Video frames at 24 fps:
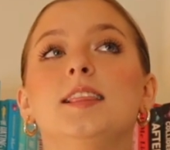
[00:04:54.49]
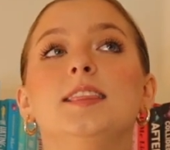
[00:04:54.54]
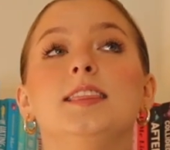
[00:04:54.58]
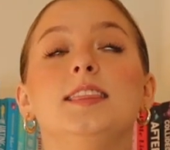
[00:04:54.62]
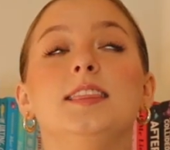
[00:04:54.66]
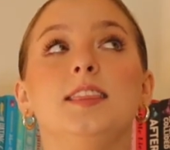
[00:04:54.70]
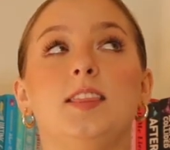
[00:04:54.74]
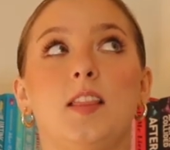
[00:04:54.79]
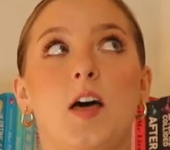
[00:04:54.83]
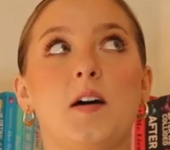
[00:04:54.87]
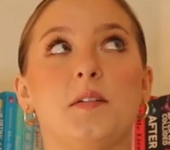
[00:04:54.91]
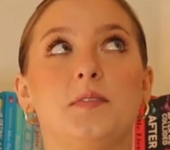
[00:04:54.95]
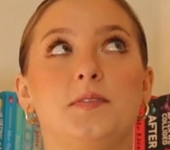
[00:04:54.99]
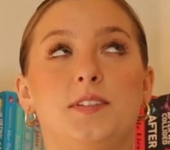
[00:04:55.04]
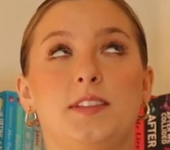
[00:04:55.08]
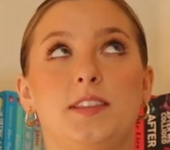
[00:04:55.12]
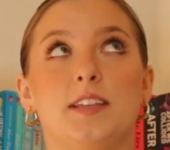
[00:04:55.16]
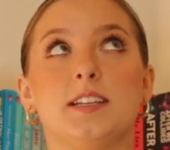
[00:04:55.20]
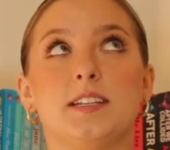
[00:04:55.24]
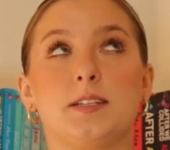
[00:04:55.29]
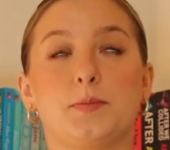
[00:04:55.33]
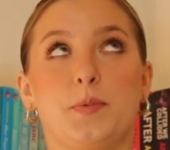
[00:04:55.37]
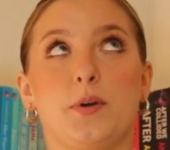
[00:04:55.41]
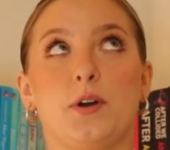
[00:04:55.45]
loved
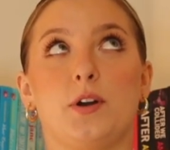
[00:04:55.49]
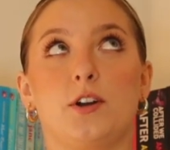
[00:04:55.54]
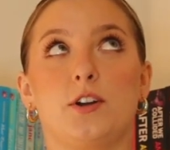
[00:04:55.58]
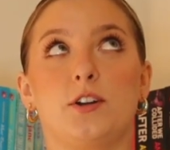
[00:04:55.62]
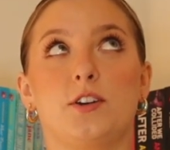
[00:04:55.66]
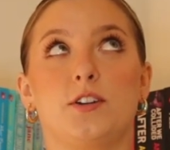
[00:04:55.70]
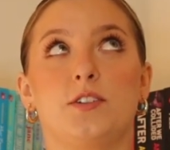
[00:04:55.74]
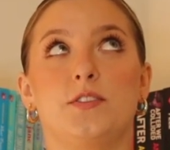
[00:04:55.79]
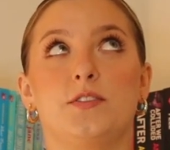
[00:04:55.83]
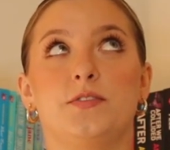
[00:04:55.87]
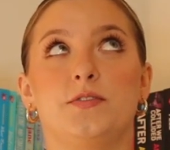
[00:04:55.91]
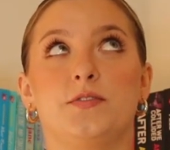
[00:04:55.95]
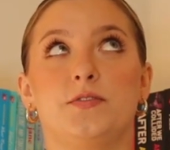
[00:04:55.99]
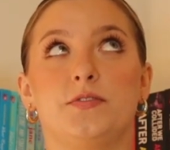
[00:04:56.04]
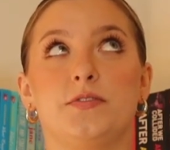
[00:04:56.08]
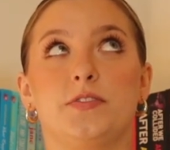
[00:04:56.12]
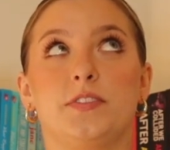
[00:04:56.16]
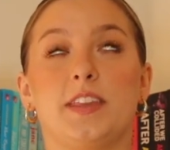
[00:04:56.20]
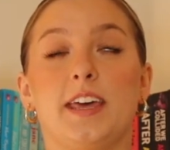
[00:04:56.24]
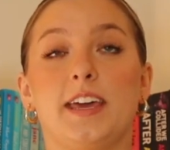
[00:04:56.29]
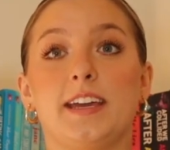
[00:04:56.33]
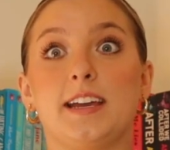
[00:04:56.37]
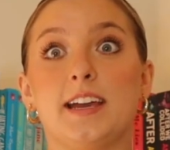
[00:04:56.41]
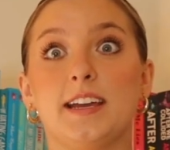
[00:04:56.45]
this book.
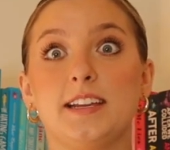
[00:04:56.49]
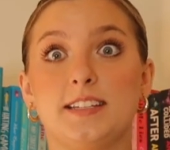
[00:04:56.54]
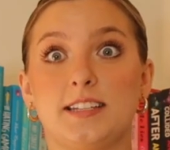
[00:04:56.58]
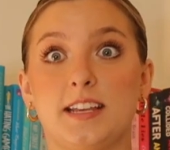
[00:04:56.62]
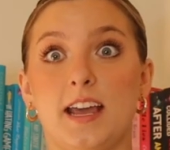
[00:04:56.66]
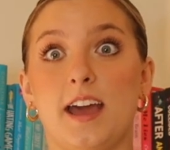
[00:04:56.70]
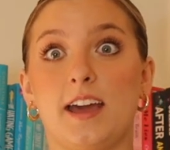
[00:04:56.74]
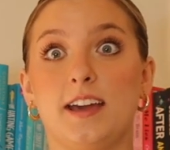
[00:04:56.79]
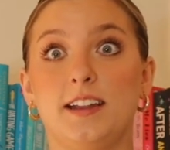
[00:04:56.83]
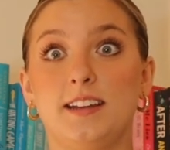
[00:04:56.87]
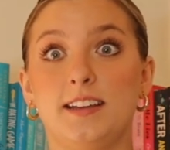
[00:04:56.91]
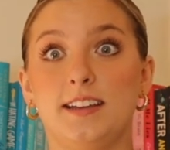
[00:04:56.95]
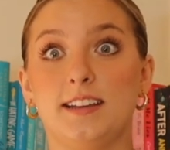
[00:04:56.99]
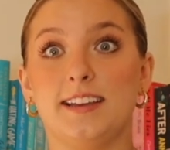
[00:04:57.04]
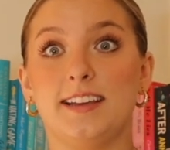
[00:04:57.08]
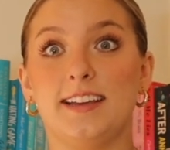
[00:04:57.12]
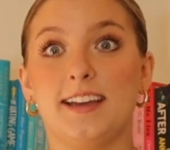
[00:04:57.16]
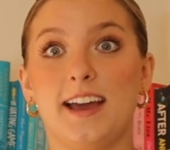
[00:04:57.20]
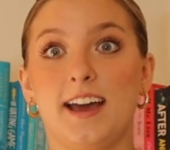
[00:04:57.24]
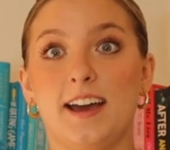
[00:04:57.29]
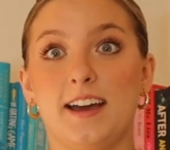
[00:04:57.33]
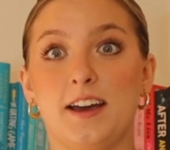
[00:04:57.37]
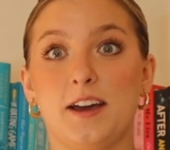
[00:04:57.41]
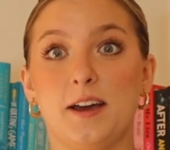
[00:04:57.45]
Like I said,
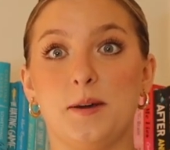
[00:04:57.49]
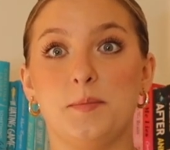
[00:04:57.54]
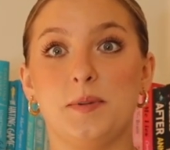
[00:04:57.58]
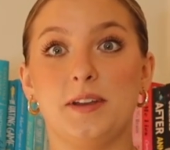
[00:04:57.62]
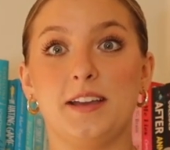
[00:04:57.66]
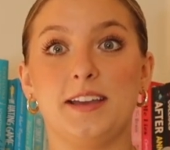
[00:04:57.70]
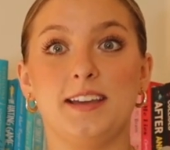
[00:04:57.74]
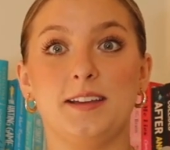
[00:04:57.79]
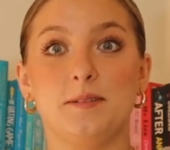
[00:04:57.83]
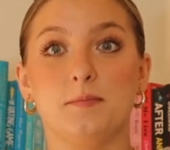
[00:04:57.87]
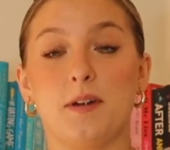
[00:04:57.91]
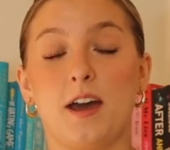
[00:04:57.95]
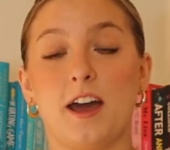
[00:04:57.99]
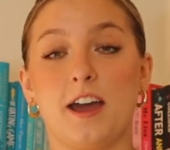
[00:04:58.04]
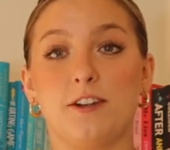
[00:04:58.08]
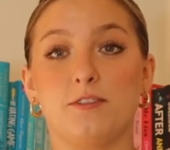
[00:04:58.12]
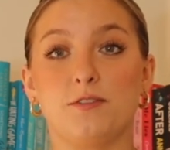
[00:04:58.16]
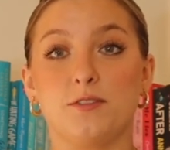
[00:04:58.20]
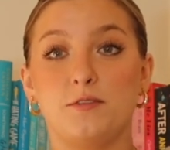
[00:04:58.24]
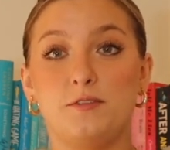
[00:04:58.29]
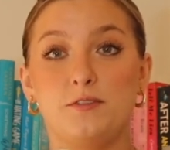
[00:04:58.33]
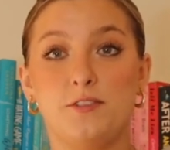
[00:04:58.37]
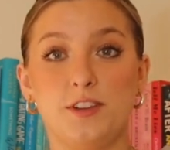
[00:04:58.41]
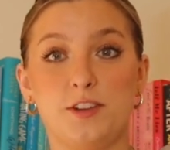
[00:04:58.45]
In my
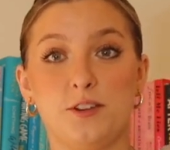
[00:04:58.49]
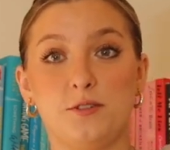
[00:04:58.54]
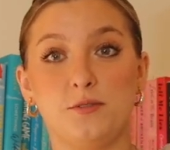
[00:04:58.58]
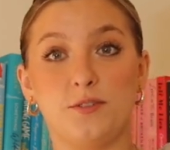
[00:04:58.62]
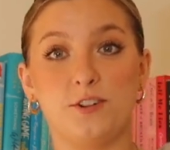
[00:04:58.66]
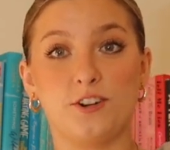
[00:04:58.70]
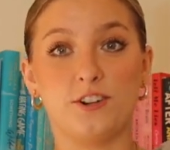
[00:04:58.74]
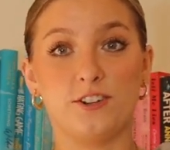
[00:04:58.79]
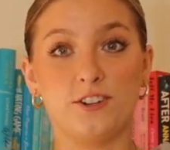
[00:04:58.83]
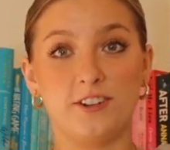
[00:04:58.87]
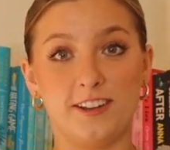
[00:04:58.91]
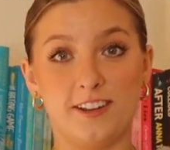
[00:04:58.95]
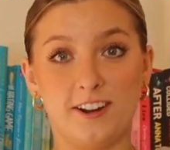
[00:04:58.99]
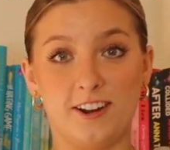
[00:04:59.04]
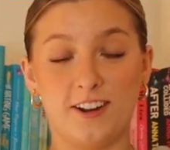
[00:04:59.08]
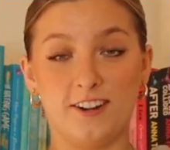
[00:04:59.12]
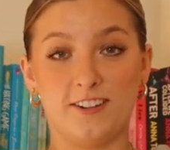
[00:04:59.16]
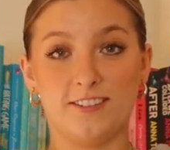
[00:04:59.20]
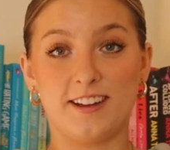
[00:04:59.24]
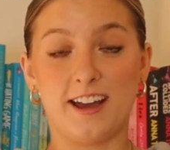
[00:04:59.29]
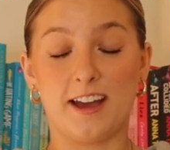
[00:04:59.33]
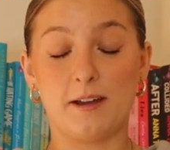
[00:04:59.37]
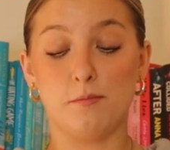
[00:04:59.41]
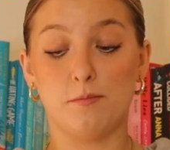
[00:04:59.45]
review
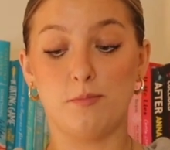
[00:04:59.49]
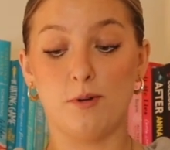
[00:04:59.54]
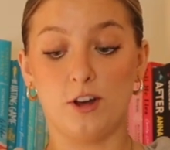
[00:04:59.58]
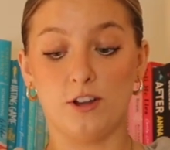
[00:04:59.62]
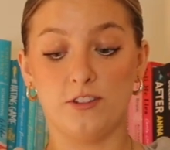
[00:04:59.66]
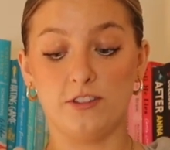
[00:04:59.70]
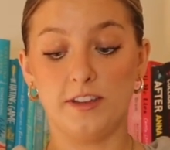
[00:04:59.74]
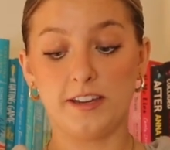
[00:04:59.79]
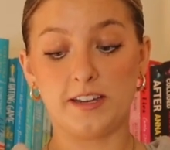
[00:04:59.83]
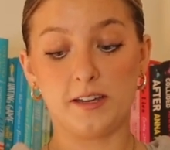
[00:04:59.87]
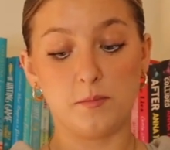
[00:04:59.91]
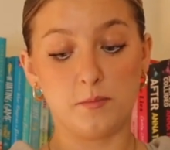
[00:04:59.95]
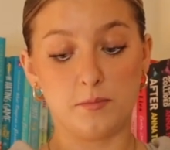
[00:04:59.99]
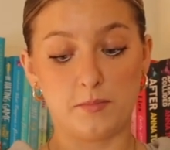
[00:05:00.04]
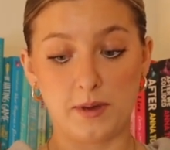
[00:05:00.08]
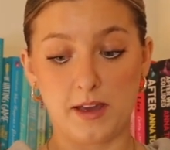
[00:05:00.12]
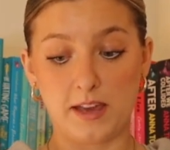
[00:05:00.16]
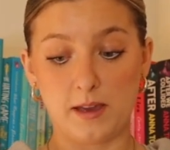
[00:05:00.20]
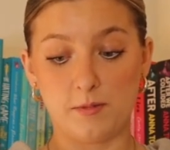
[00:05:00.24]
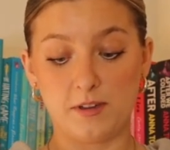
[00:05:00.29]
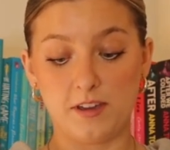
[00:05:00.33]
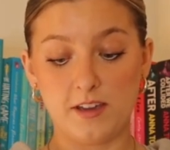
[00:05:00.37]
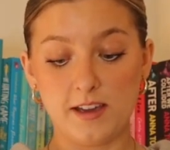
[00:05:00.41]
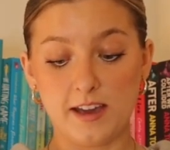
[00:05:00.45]
earlier, I bawled like a
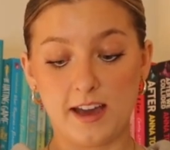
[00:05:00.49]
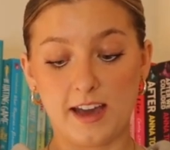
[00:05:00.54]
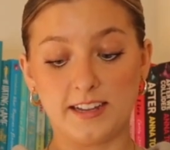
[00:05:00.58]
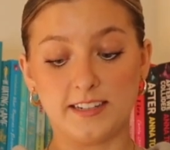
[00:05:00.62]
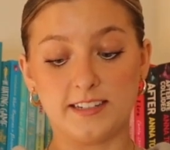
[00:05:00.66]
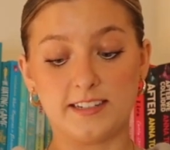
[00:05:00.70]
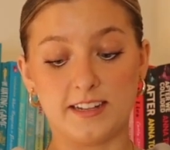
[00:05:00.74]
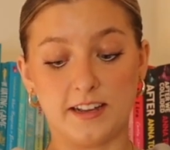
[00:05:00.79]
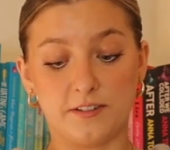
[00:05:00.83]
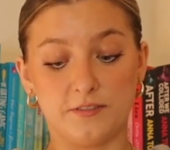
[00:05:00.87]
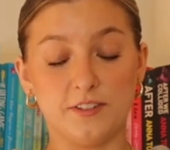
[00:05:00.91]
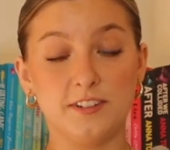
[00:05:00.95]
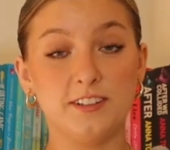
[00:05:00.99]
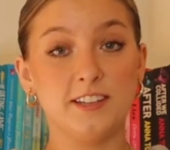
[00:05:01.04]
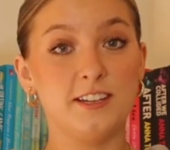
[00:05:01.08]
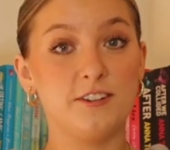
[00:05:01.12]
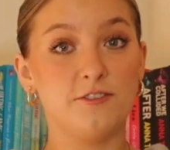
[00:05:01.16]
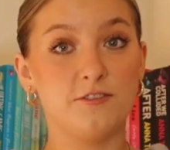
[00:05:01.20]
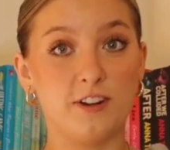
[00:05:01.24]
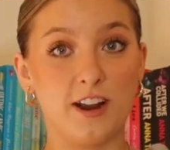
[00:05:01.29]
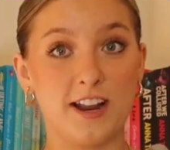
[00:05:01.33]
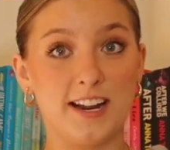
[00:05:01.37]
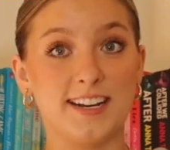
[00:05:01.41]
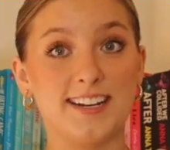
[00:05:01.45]
baby. I definitely
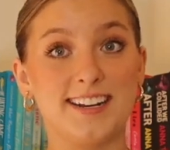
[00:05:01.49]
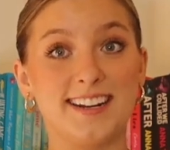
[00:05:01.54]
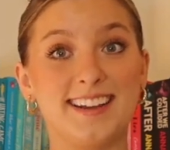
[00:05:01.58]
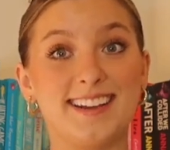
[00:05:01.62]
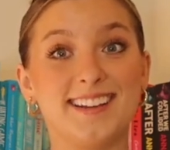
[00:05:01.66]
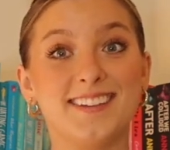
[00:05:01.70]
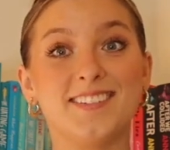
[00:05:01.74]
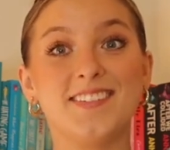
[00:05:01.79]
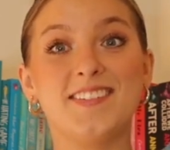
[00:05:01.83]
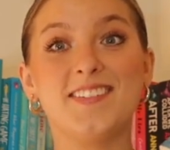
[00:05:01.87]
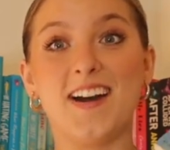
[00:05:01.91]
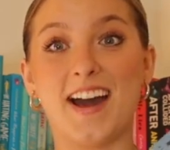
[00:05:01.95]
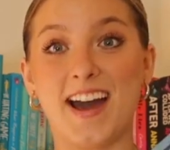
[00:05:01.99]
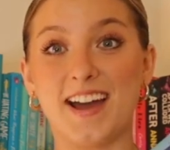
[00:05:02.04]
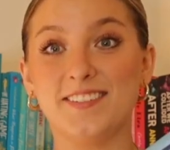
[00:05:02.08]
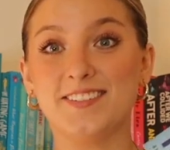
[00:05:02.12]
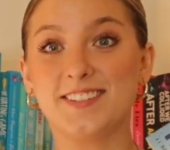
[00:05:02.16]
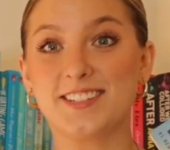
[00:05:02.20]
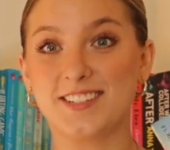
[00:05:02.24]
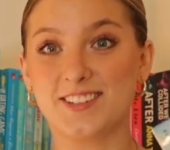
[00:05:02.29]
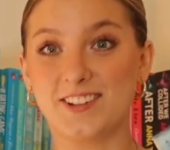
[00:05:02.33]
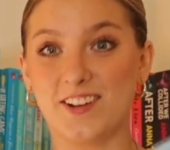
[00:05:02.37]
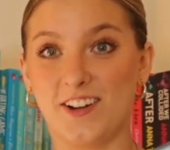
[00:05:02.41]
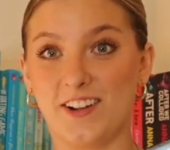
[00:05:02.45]
rated it 5
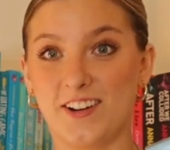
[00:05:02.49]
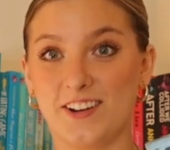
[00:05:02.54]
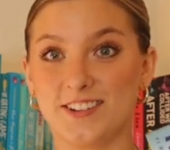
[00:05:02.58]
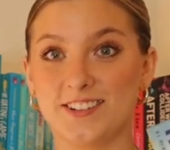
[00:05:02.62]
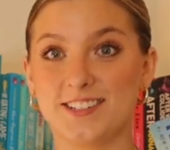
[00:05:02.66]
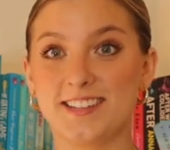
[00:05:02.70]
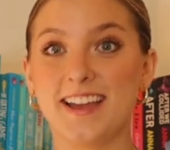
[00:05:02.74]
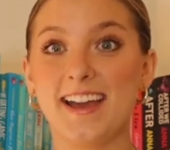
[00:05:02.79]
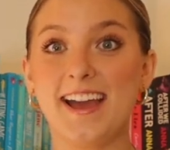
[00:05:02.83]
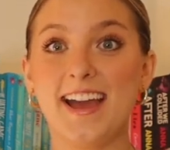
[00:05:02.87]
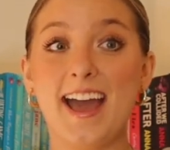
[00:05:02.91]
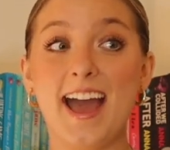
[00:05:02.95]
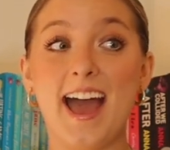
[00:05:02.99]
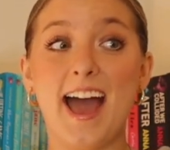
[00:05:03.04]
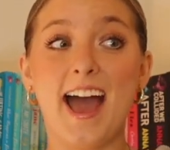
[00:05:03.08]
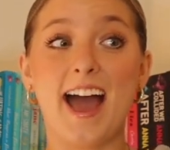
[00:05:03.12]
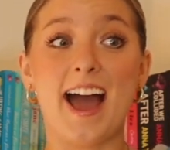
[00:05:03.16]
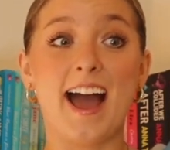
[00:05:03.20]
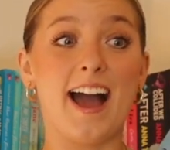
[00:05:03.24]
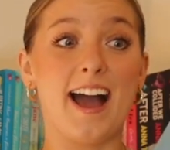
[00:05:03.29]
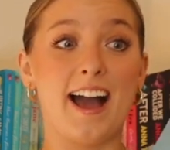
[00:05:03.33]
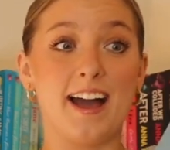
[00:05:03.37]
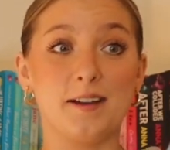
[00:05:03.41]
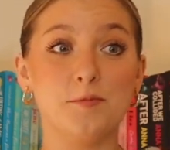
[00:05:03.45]
stars.
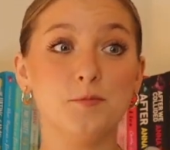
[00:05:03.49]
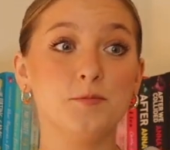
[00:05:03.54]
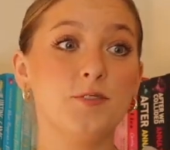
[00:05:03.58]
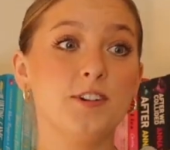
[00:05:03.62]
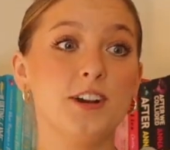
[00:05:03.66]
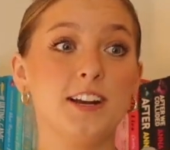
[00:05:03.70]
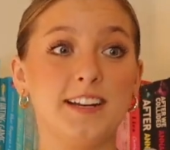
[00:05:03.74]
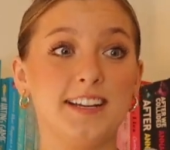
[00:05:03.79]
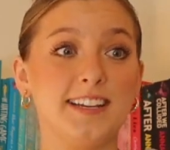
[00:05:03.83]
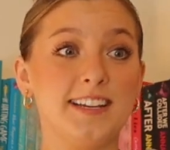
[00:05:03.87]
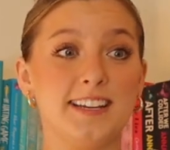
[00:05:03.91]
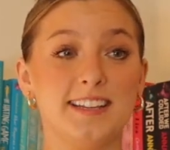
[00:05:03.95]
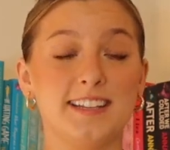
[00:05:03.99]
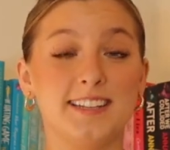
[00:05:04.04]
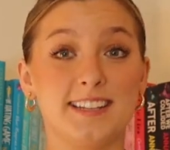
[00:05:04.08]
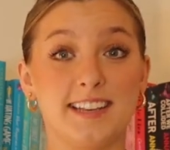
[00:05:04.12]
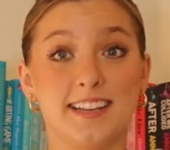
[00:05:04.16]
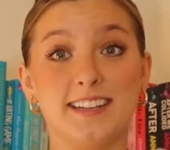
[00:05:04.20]
I'm rating it